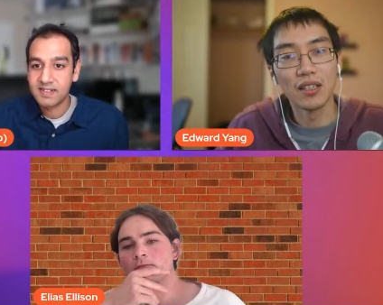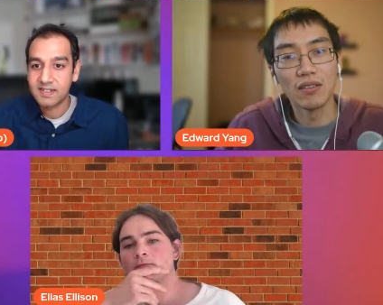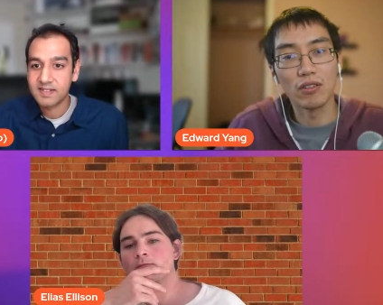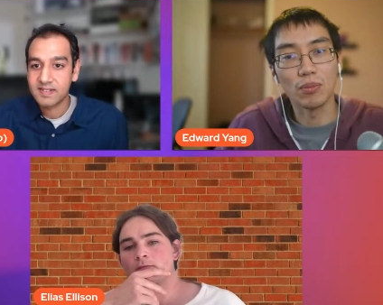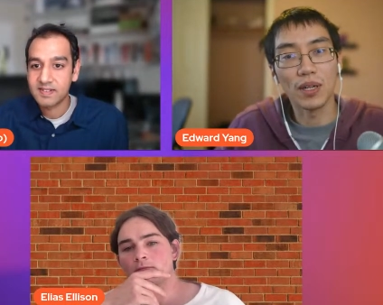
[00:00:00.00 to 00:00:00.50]

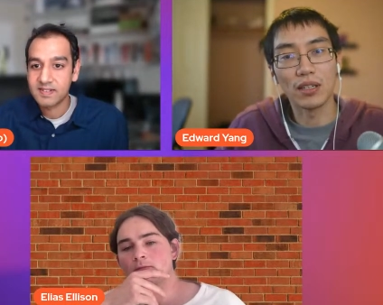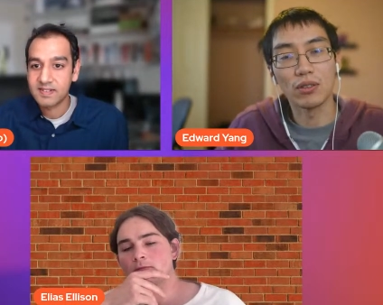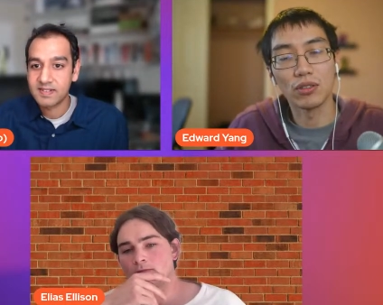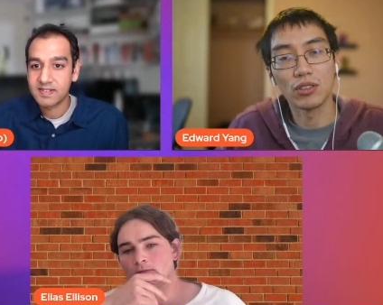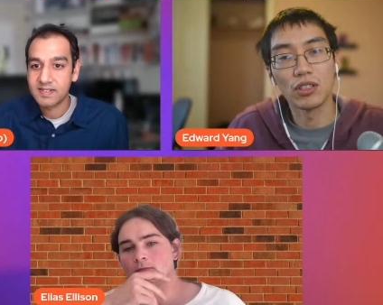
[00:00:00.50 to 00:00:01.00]
Speaker 1: for
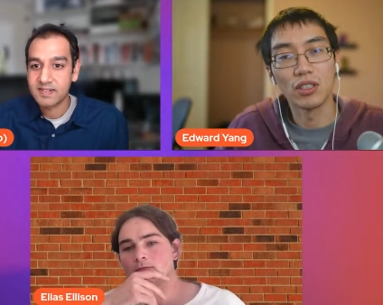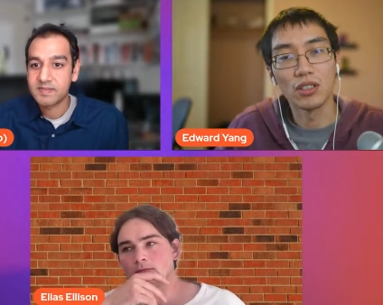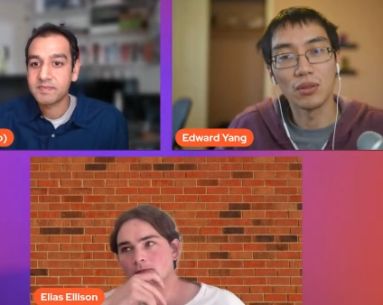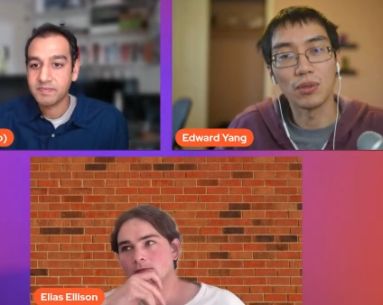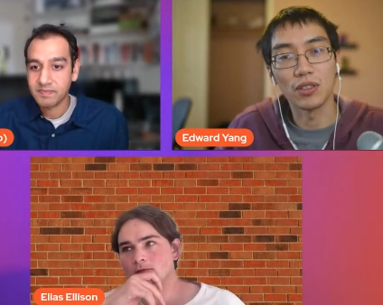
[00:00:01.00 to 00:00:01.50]
PyTorch
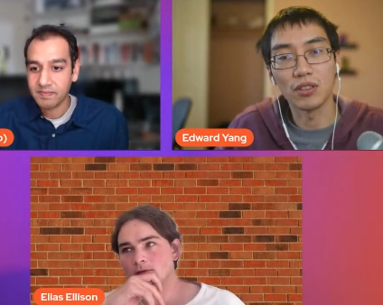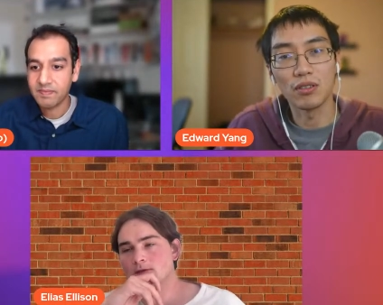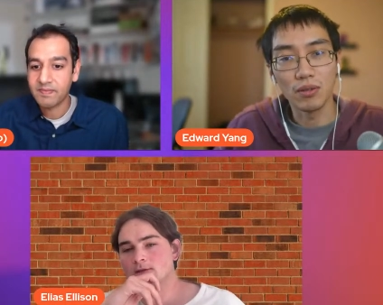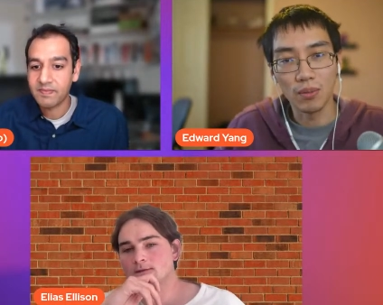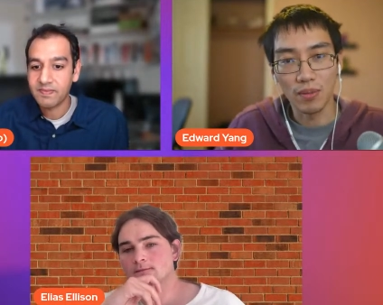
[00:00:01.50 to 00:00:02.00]
2.0.
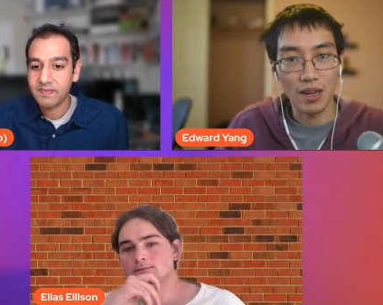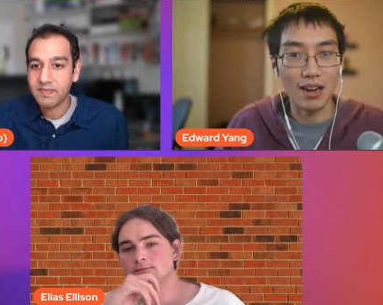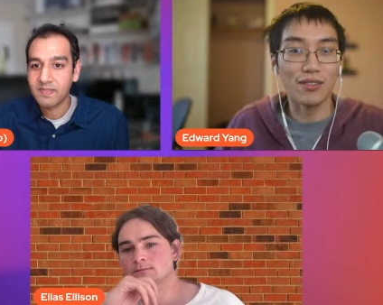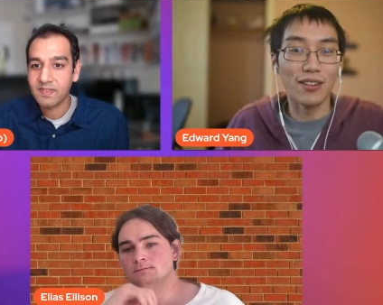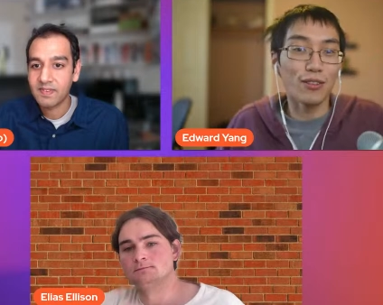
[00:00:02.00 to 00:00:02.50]

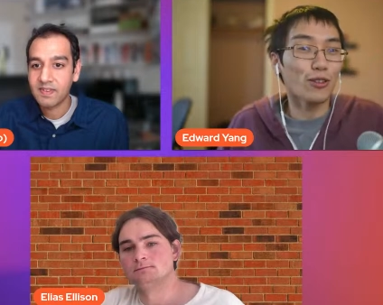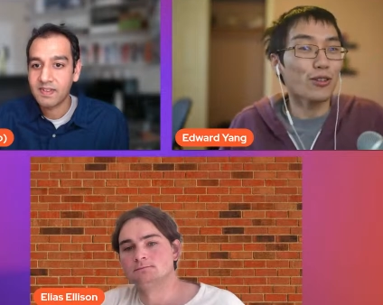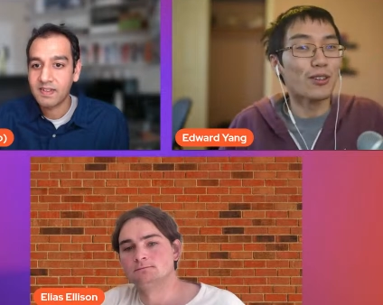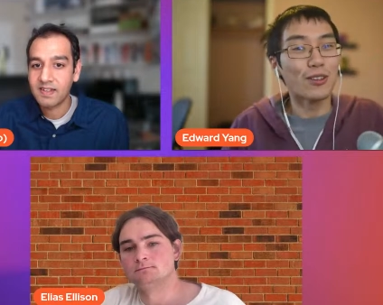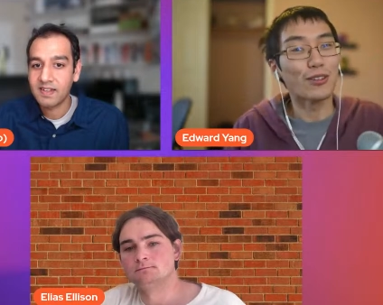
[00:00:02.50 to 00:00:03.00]
However,
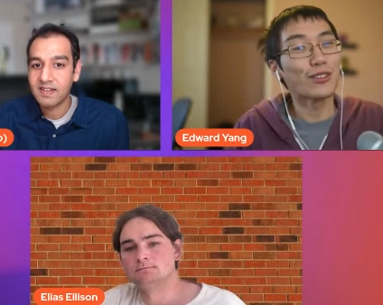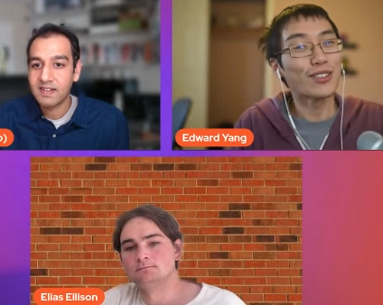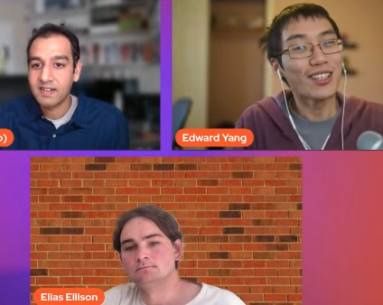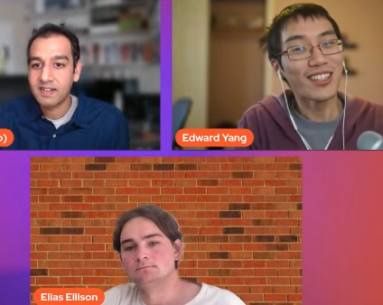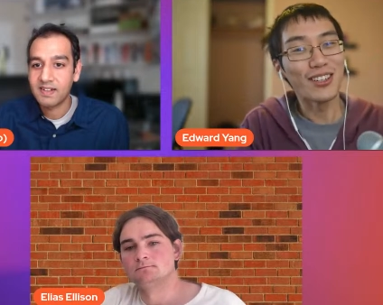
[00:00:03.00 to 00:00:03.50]
there's
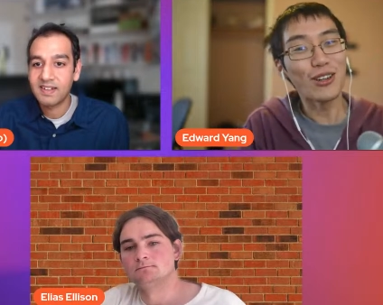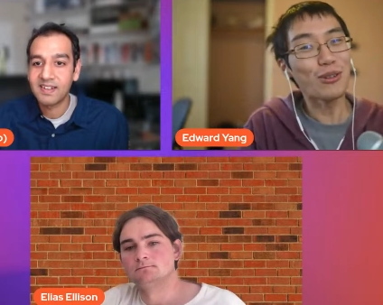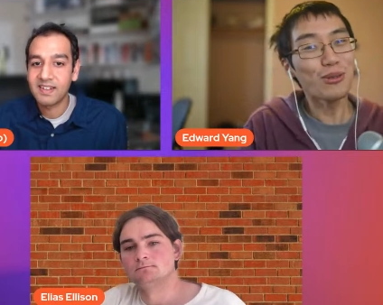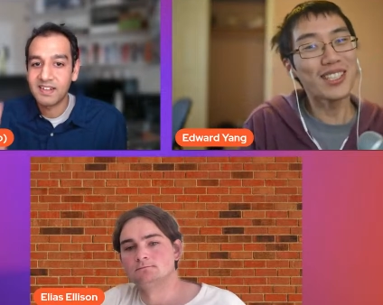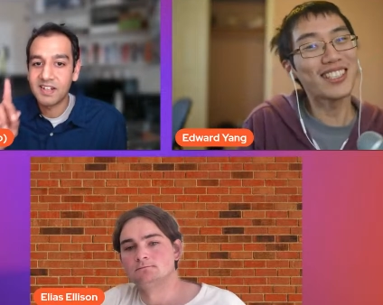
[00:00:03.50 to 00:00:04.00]
no
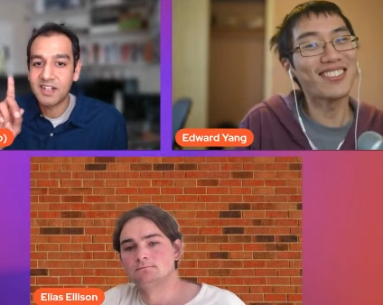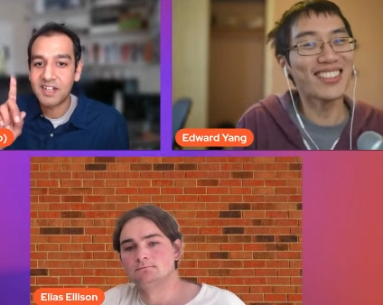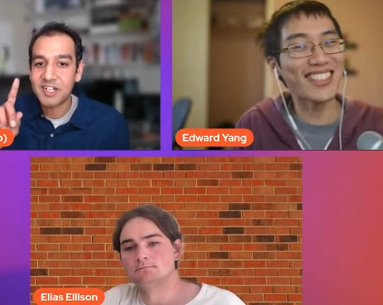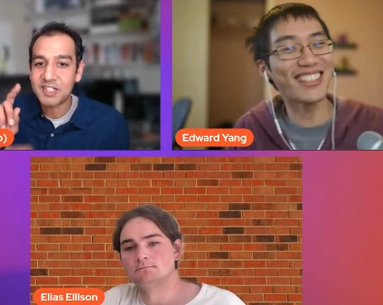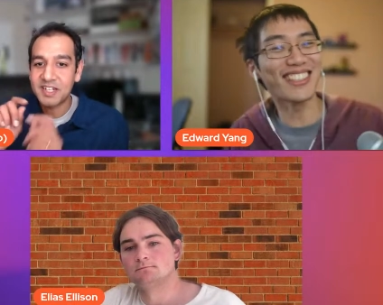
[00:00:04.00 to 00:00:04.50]
reason we
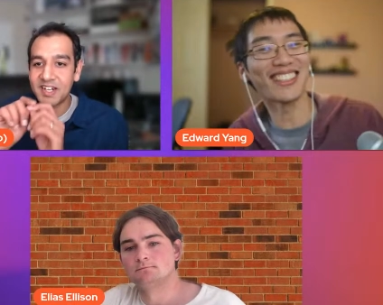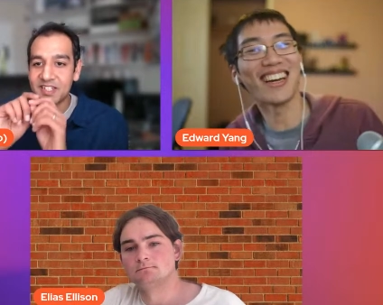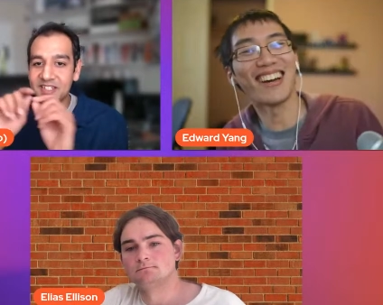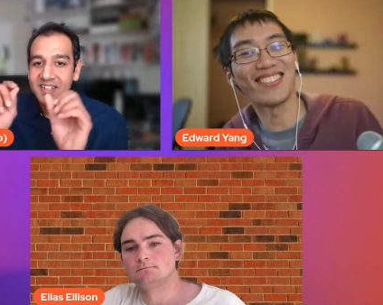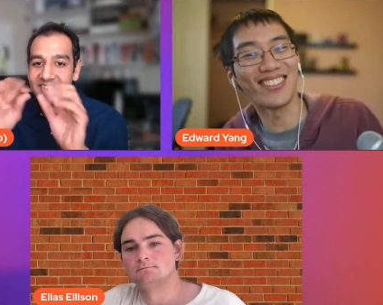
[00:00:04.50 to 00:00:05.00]
couldn't
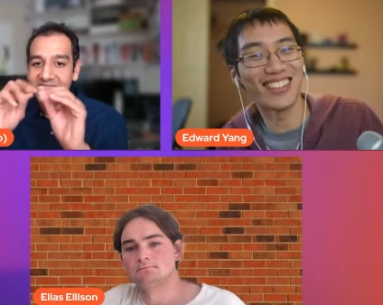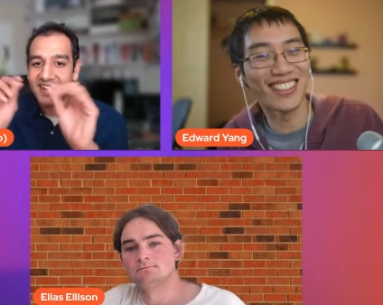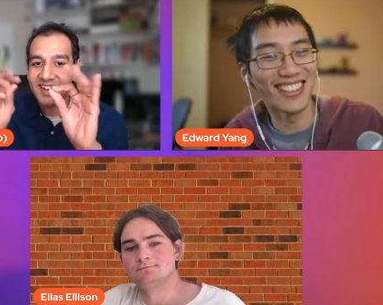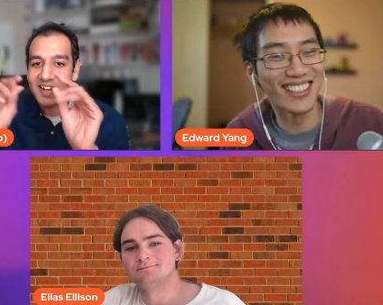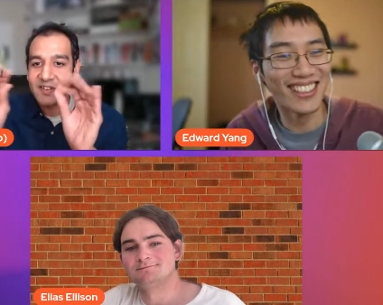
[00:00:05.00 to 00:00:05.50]
have uh,
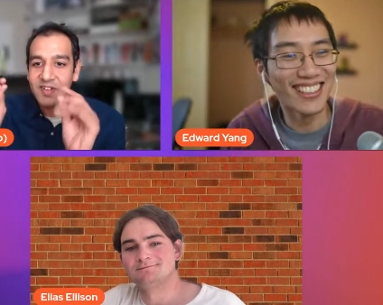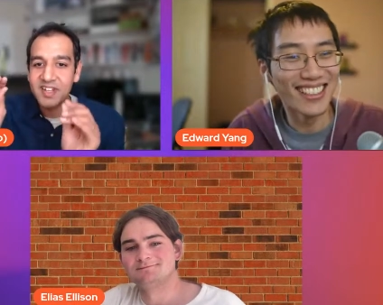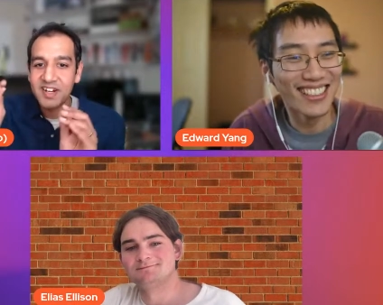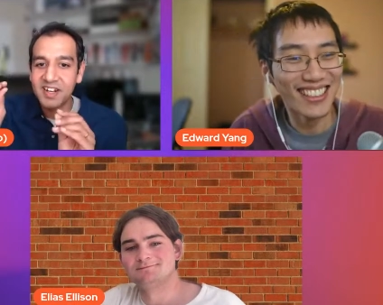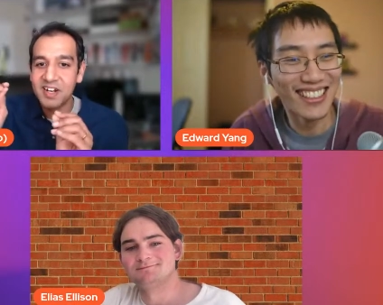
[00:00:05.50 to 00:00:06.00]
one. Unravel
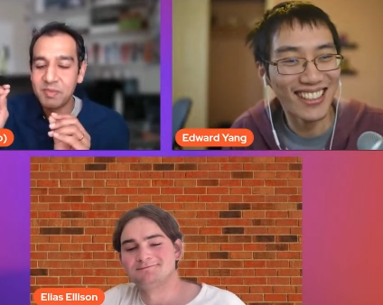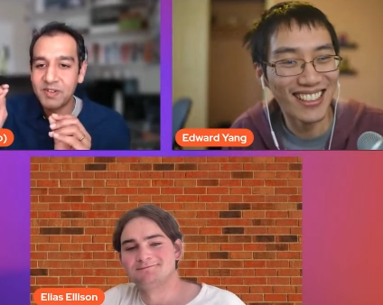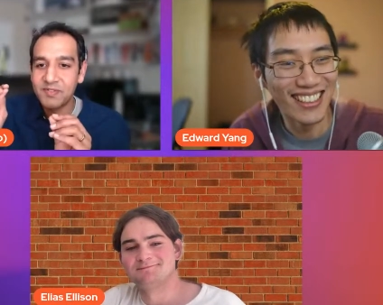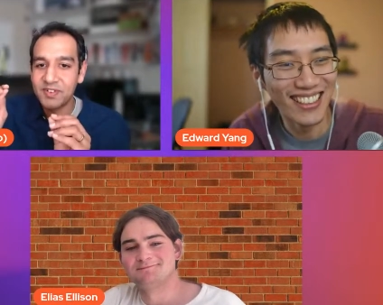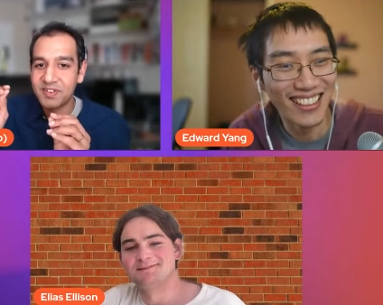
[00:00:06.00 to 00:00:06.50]
Speaker 2: that a little
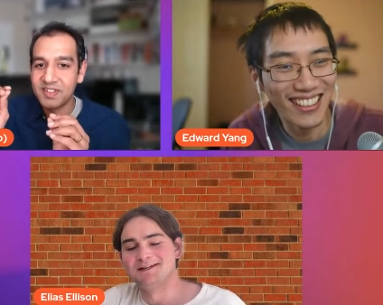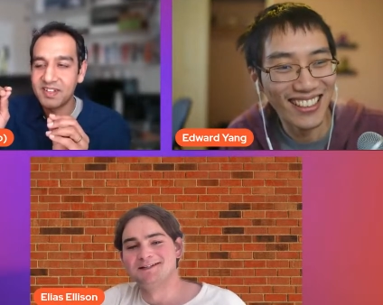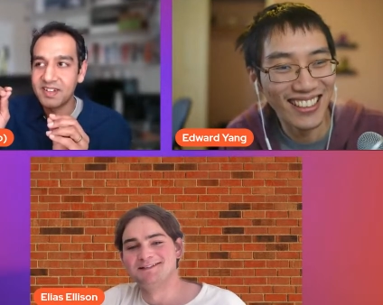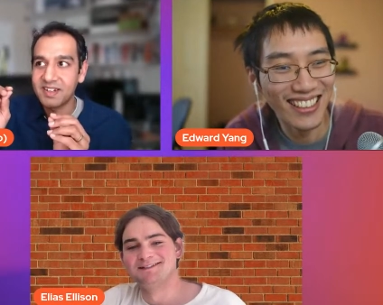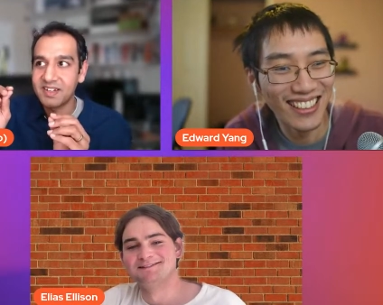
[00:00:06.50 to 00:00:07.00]
bit for the